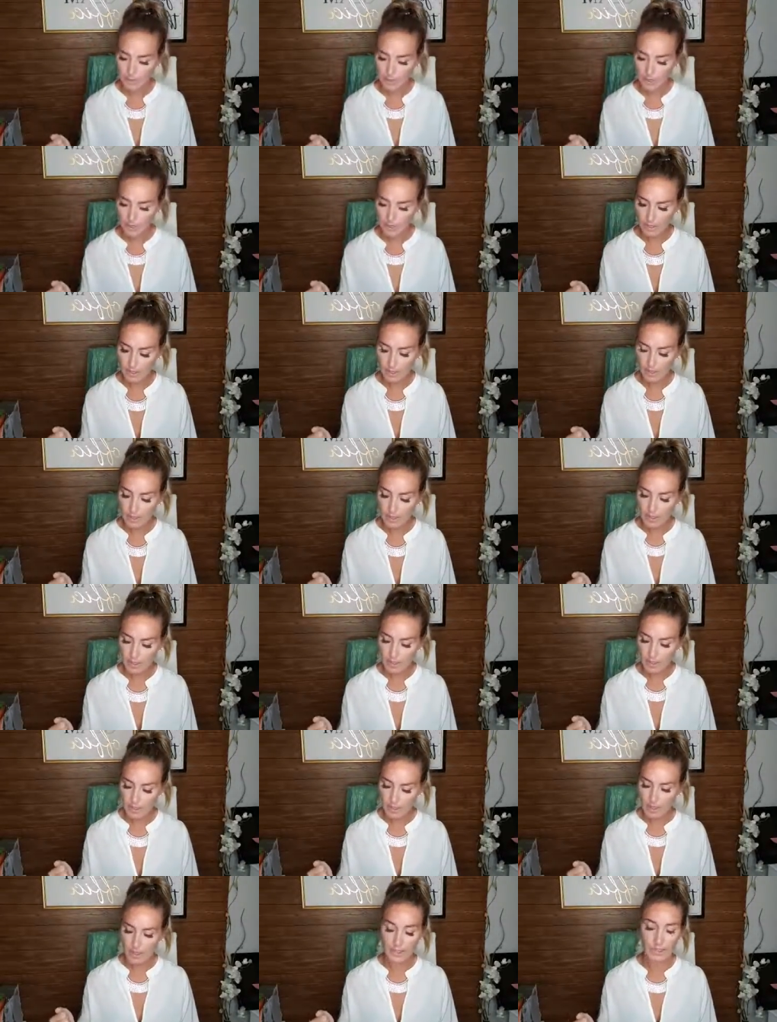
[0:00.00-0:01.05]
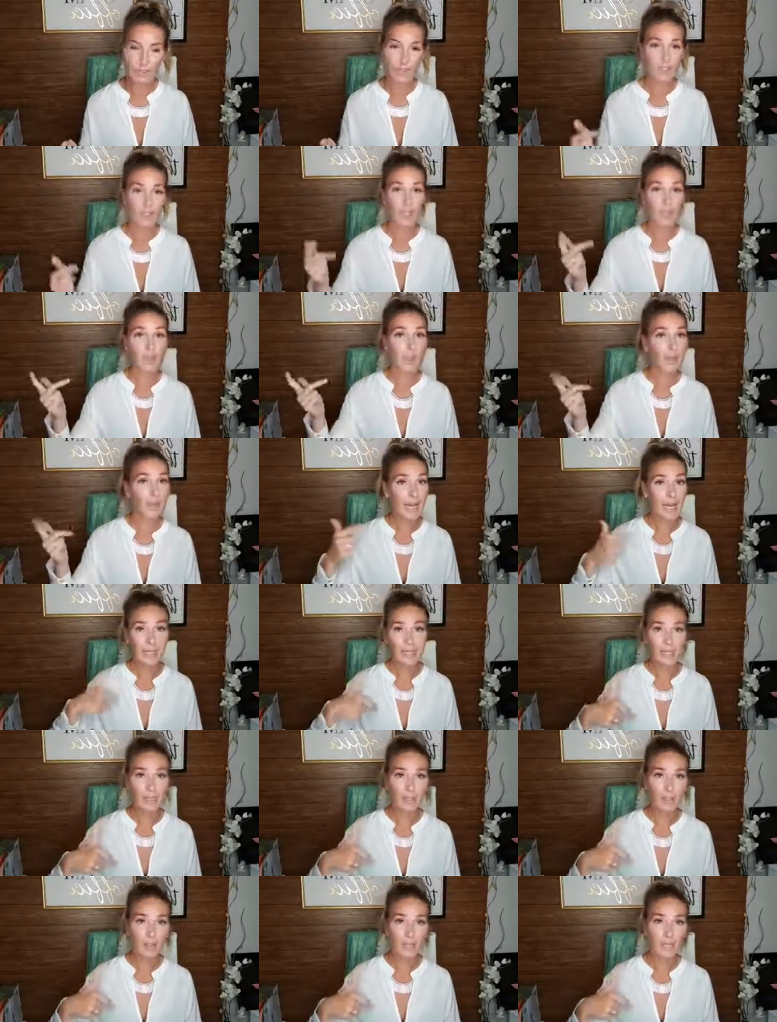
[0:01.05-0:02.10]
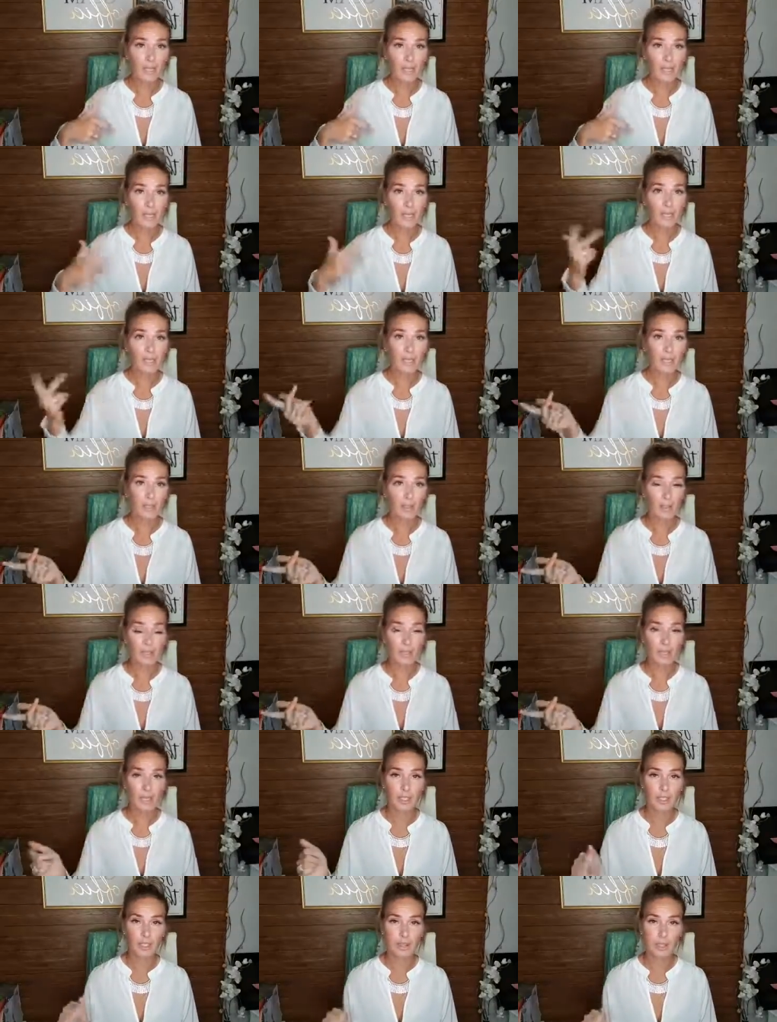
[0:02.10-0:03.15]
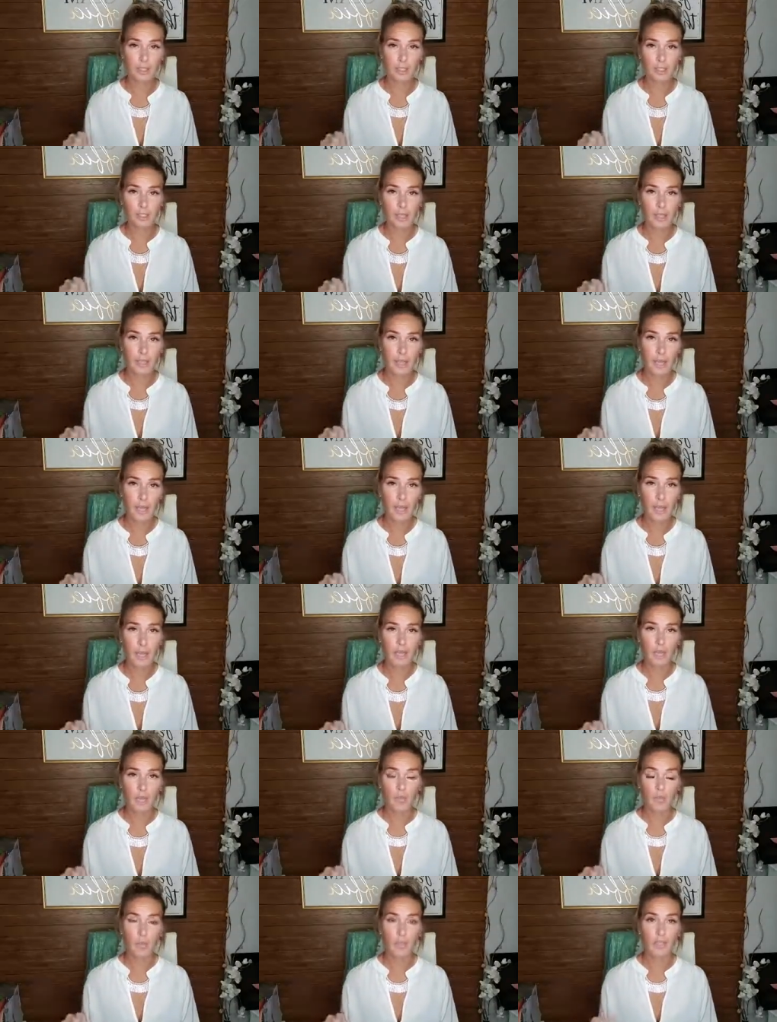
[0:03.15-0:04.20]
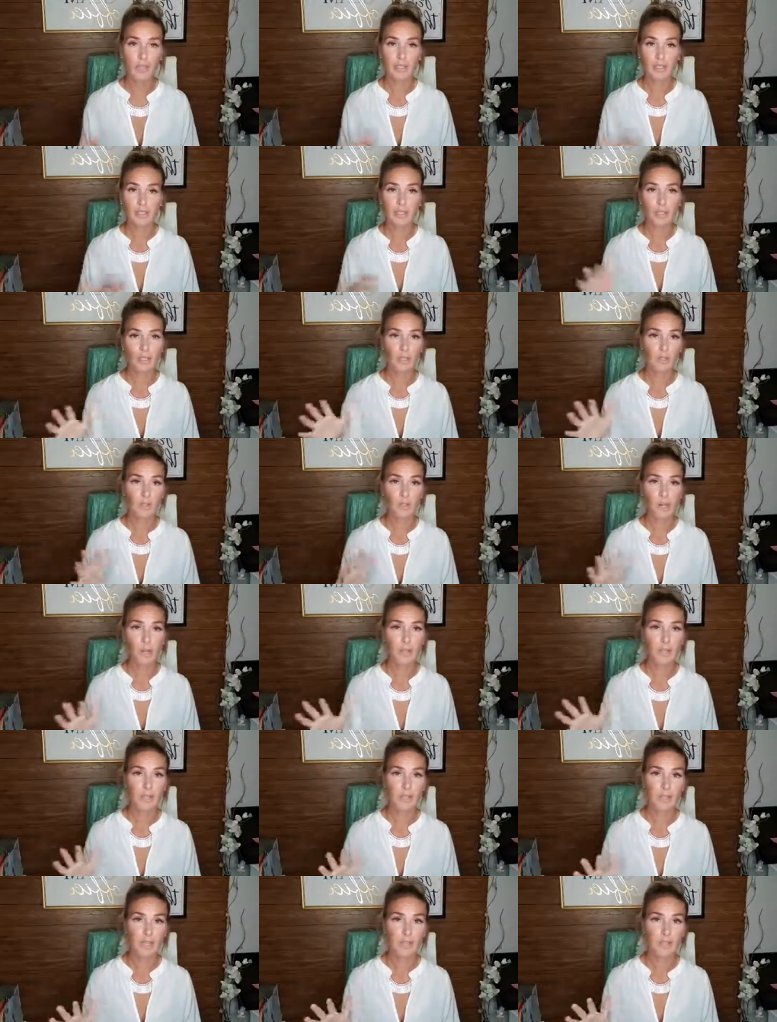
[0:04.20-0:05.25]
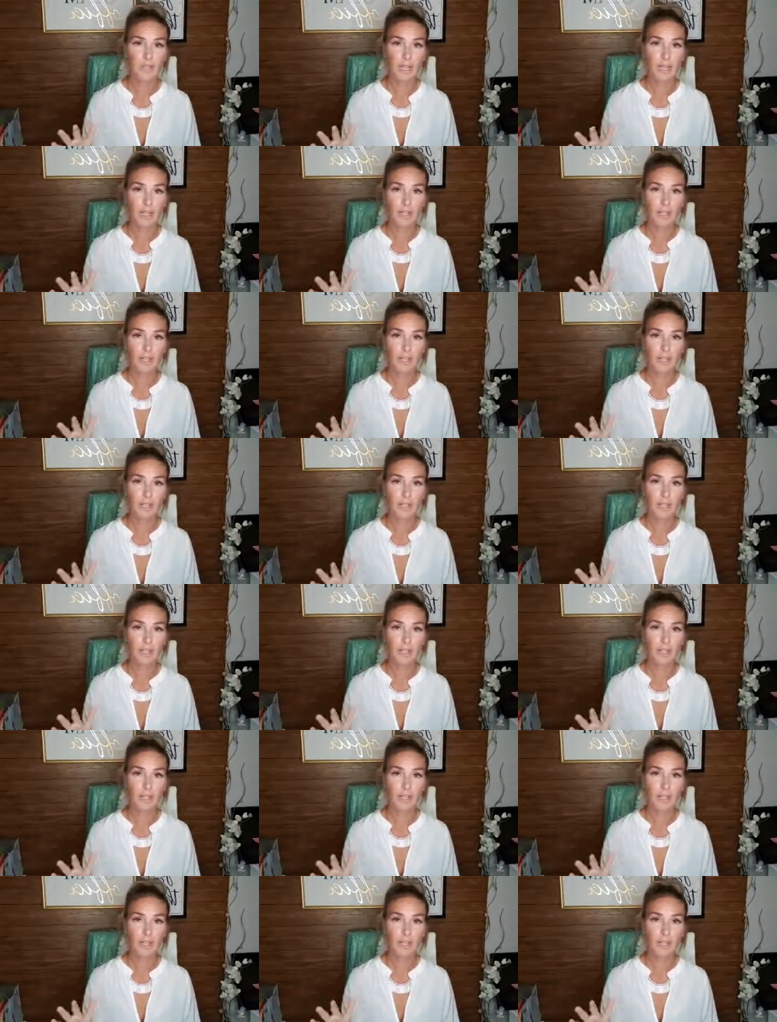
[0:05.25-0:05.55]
And send them back here, right? You could say something like that because it doesn't recognize that.